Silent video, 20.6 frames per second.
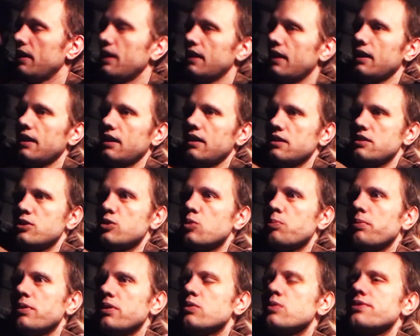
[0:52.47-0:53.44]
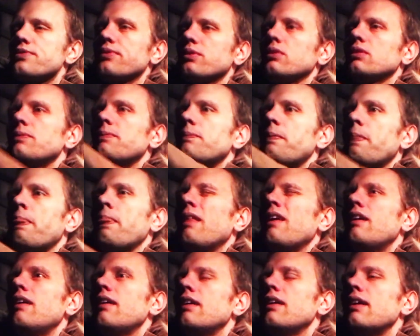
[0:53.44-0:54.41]
and super useful.
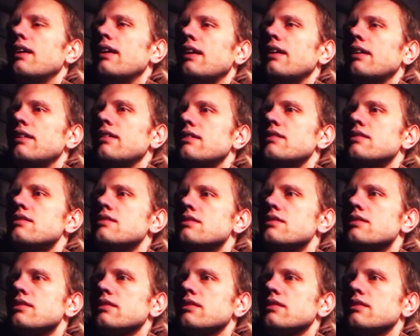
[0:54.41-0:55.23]
And